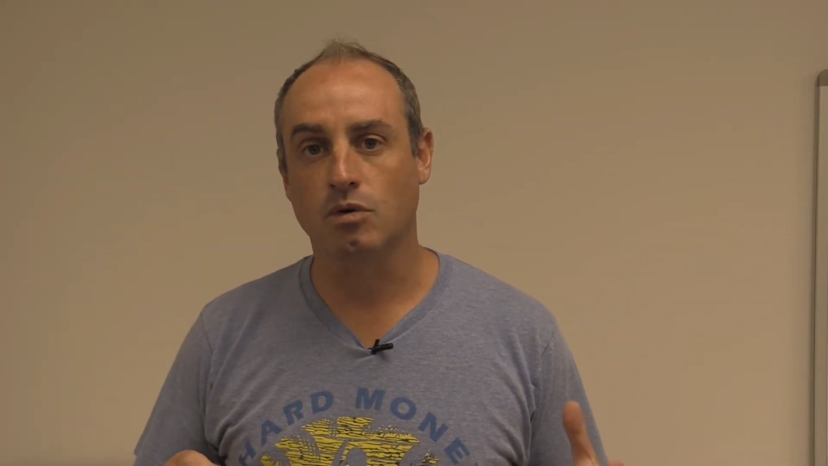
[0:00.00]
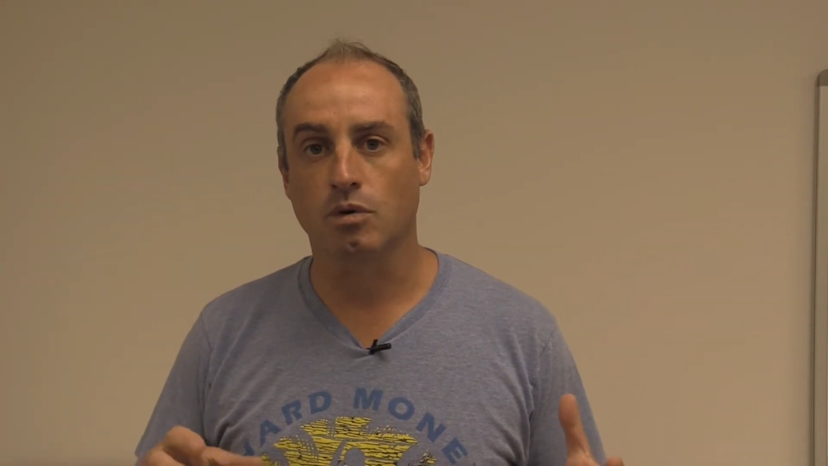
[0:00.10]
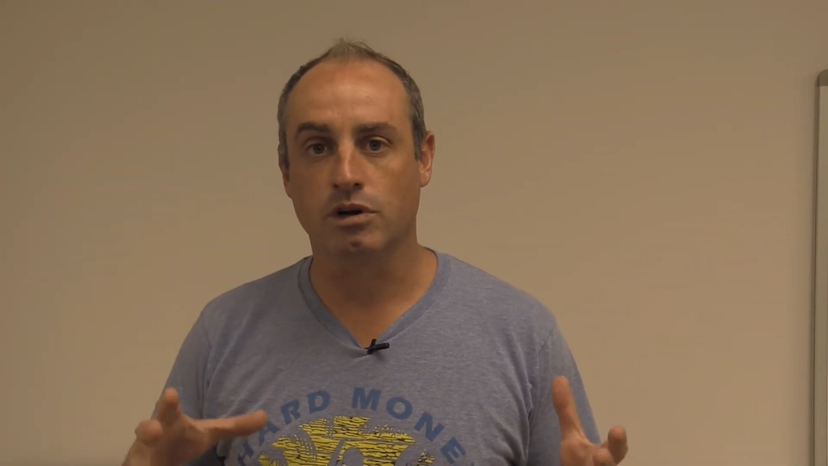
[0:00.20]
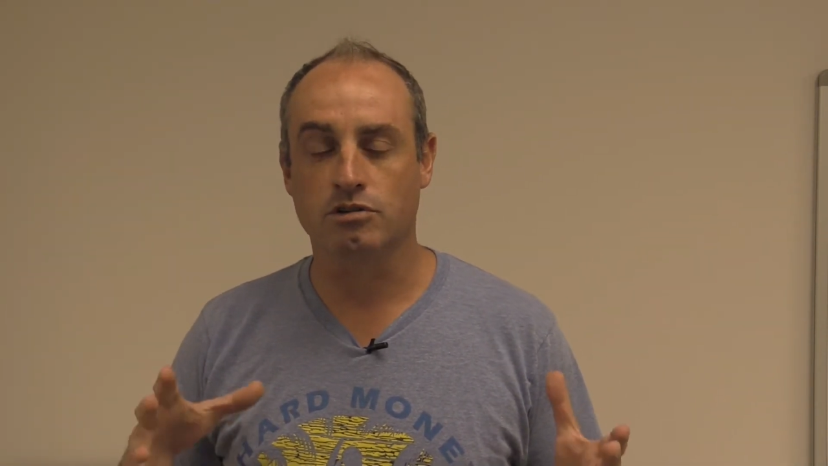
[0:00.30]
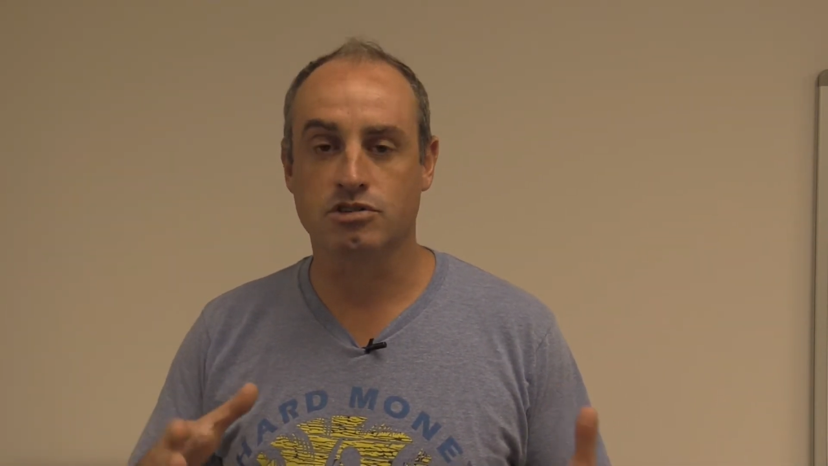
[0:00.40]

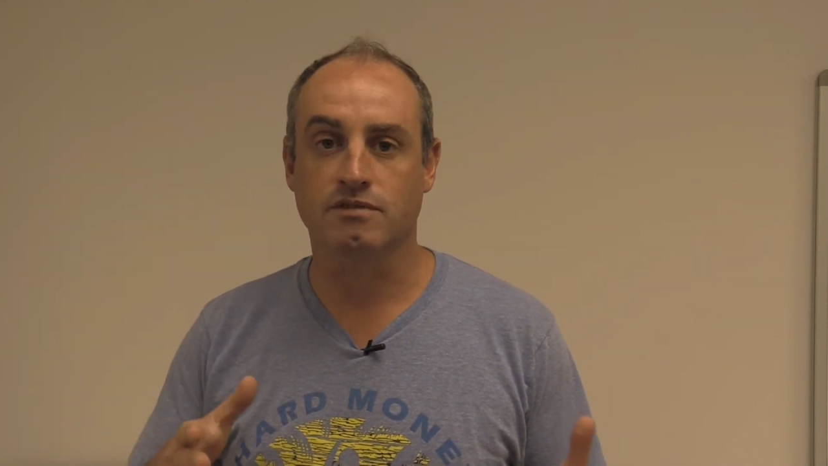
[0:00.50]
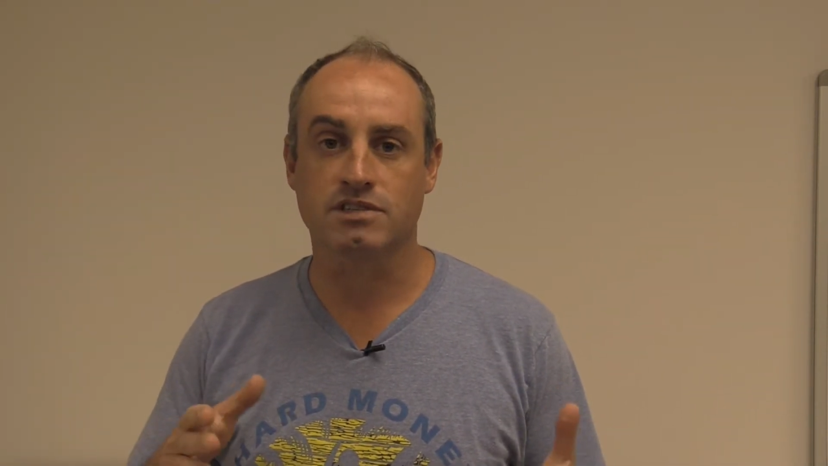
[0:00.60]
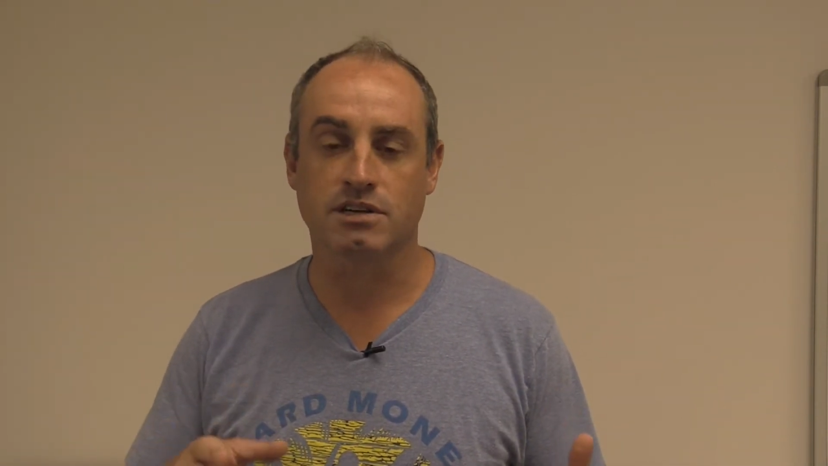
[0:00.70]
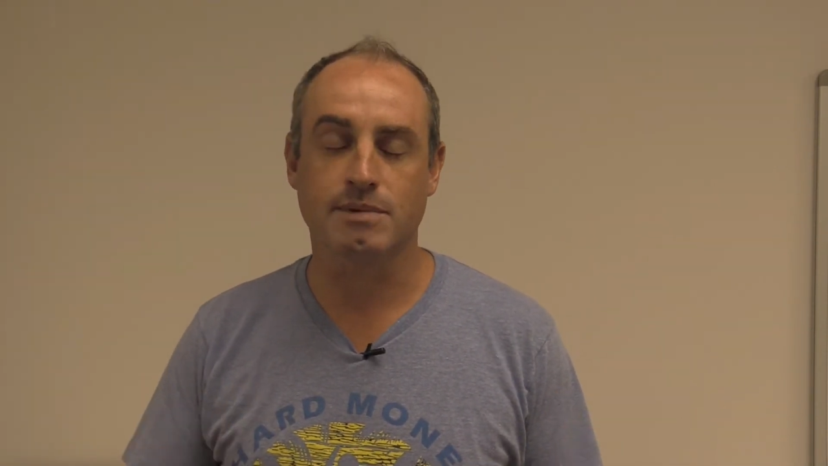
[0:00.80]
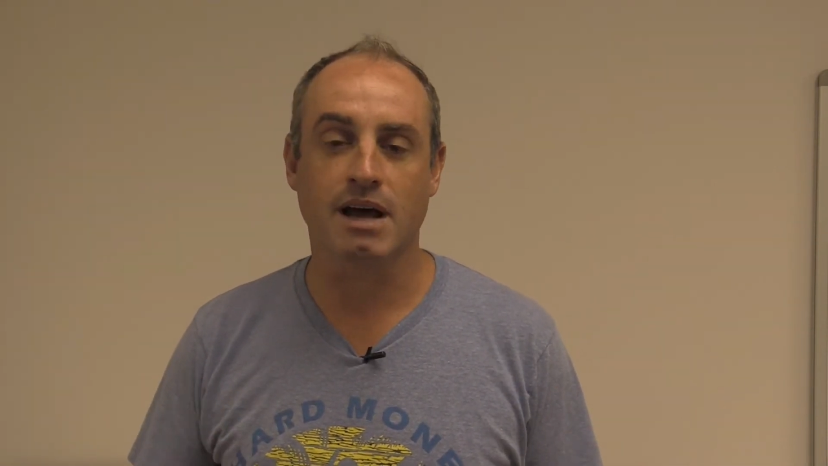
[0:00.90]
or you're
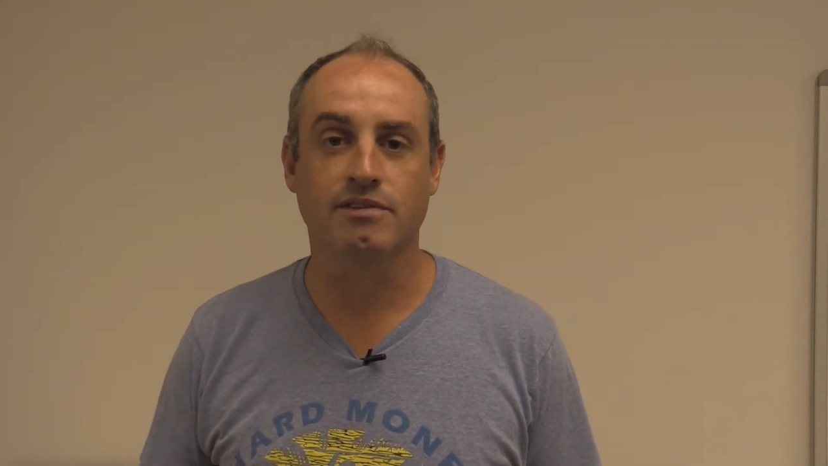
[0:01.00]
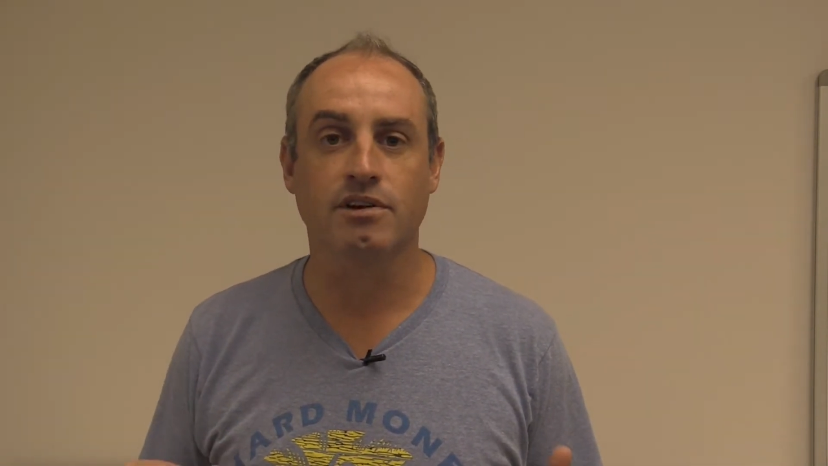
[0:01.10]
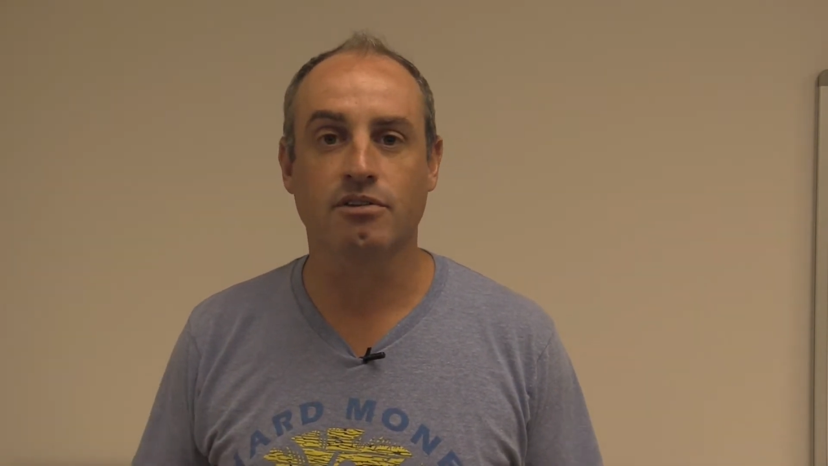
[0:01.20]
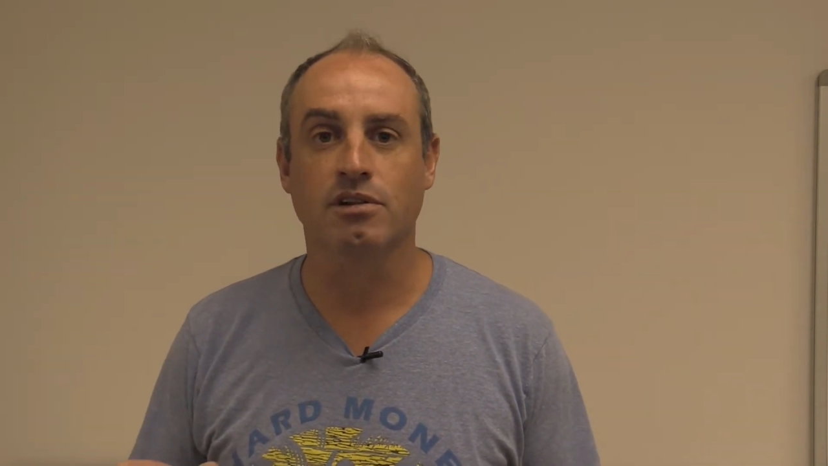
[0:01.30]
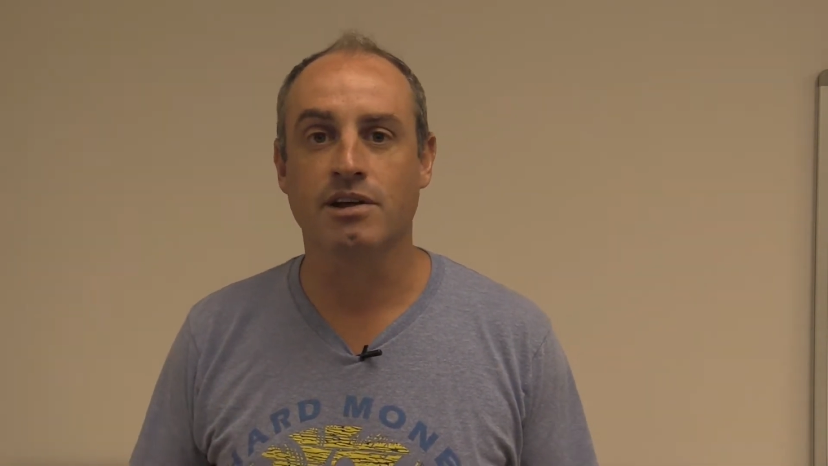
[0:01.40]
servicing on behalf of
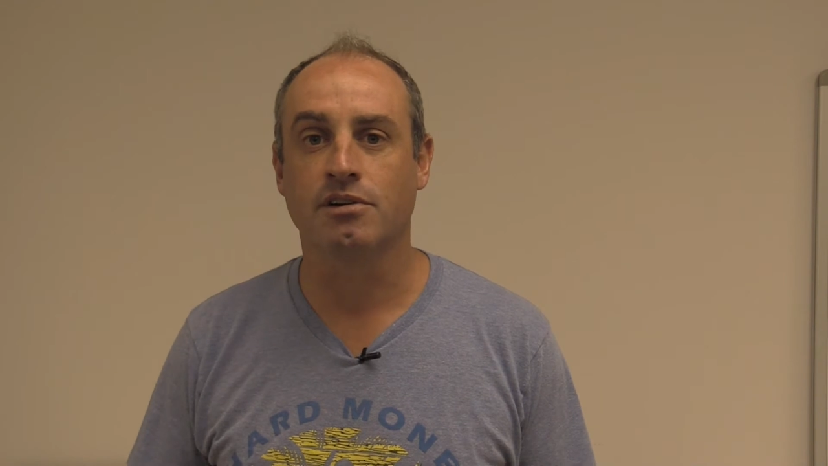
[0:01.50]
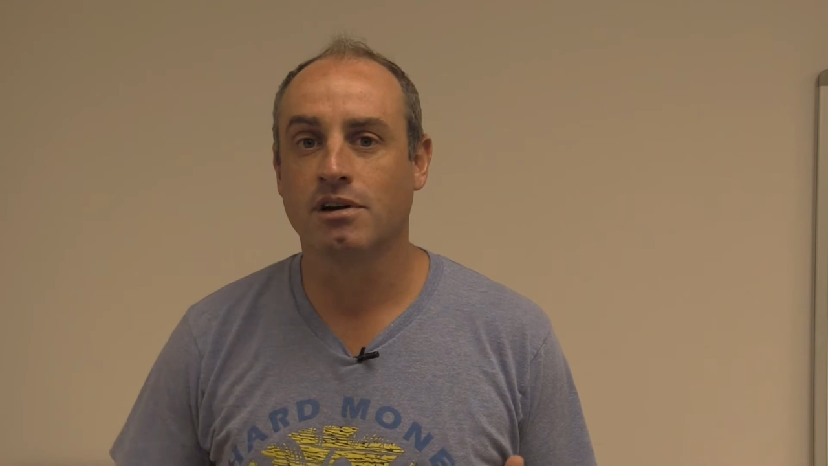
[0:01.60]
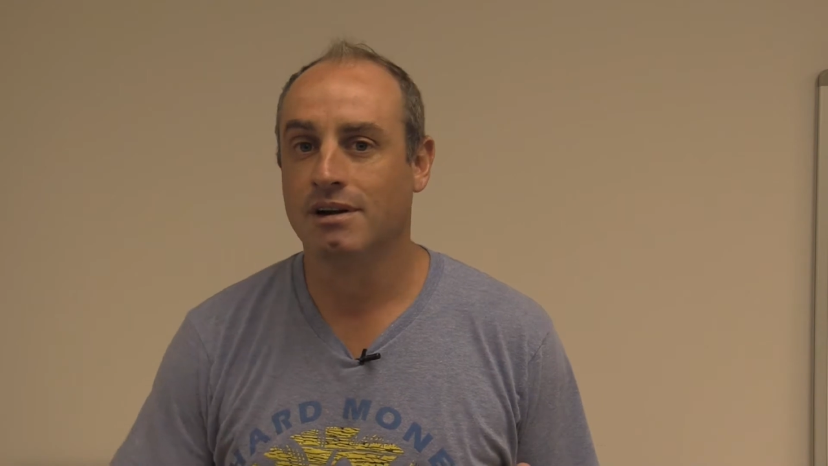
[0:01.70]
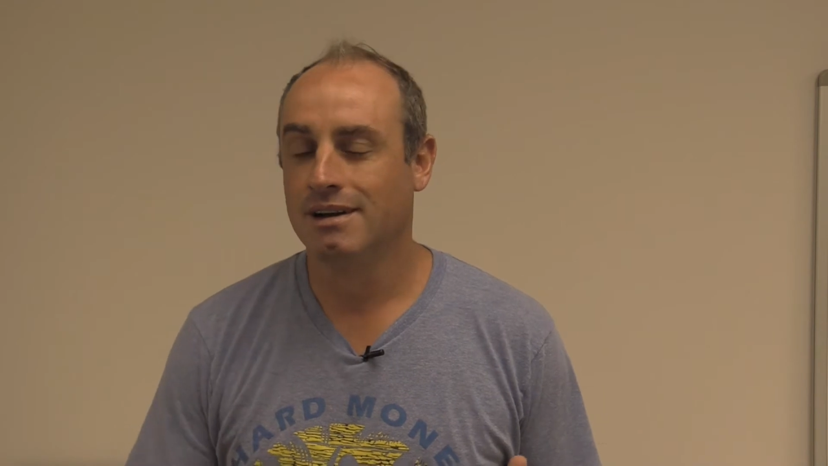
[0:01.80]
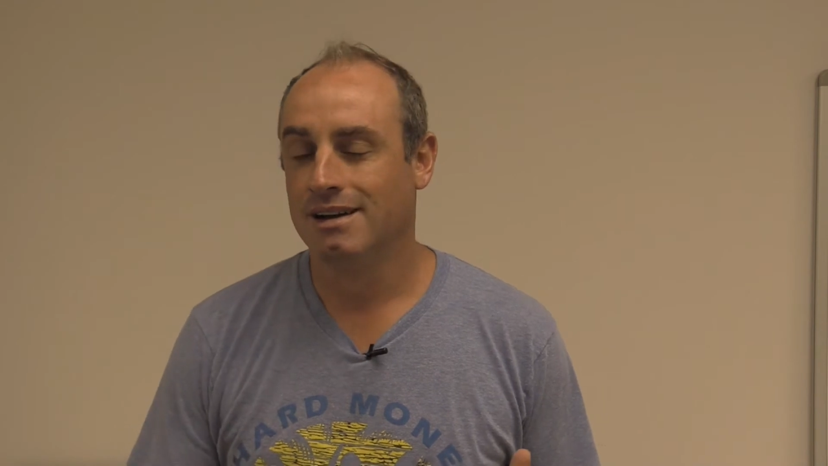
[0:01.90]
another lender,